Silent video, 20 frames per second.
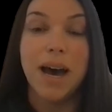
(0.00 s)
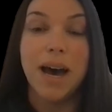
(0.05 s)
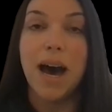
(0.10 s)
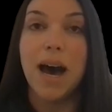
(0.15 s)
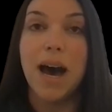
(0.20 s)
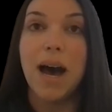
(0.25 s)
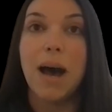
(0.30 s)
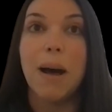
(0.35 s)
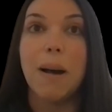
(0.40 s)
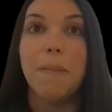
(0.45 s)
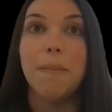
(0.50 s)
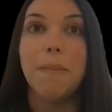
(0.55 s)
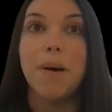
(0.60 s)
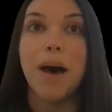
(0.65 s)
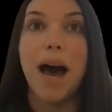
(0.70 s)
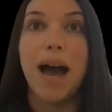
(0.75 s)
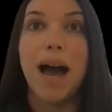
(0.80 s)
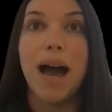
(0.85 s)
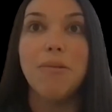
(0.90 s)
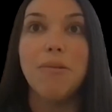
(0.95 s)

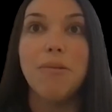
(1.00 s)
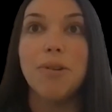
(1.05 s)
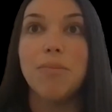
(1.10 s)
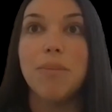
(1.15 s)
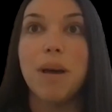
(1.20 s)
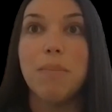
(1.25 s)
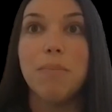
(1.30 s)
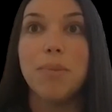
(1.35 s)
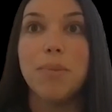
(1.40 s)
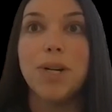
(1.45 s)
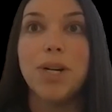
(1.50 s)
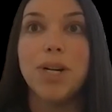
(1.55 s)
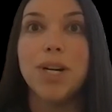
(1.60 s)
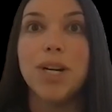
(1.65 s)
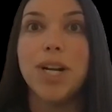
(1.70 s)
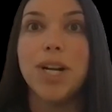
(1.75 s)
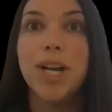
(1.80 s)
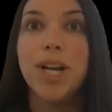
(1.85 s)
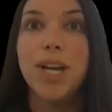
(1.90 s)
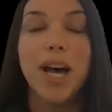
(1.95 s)
I
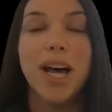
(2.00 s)
remember,